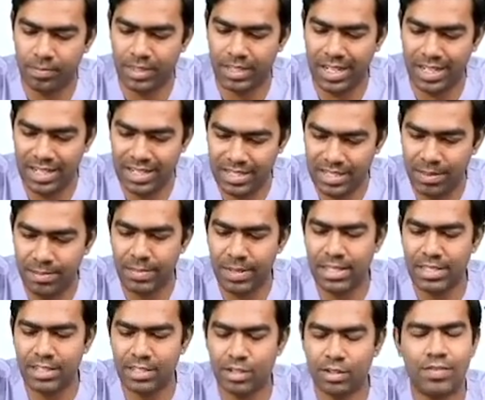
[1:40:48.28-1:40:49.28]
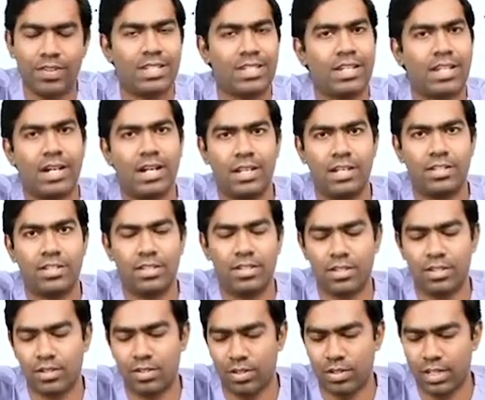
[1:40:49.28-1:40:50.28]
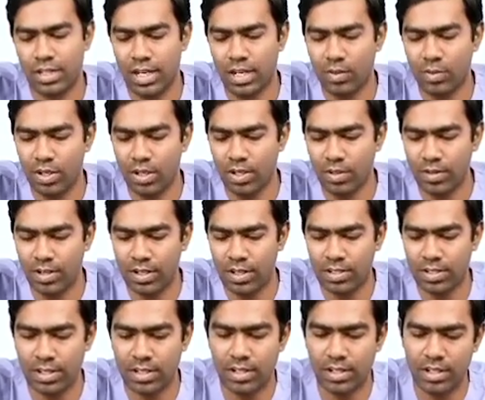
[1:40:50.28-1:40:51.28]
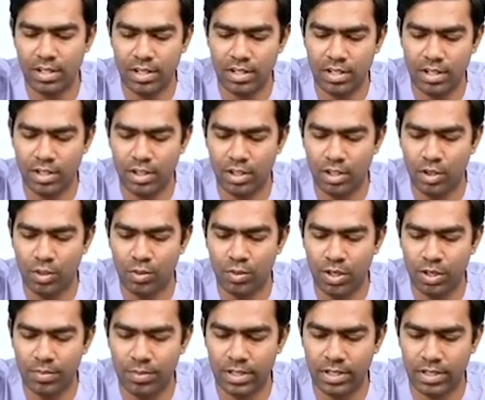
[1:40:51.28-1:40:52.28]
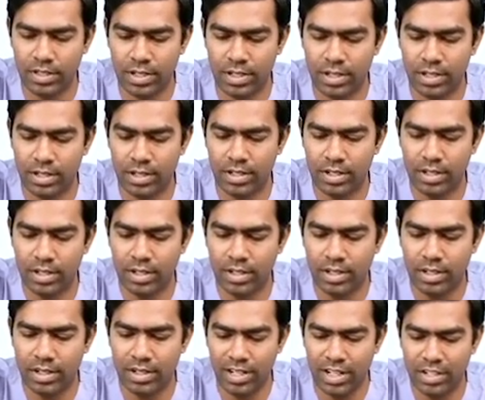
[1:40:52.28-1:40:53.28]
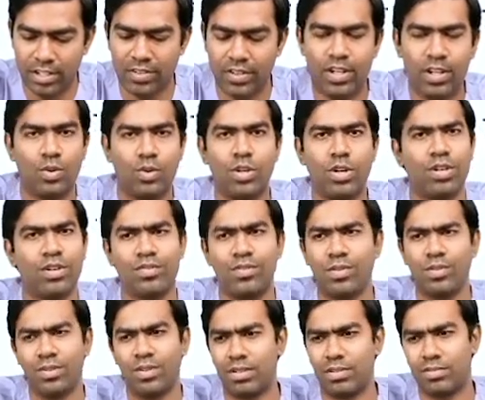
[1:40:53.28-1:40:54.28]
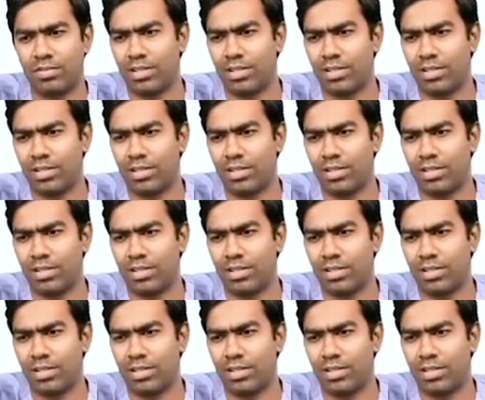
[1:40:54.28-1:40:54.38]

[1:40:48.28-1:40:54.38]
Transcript: That is the basis of SADH. So then only you will result in euvolemic state. That's why I told you, if you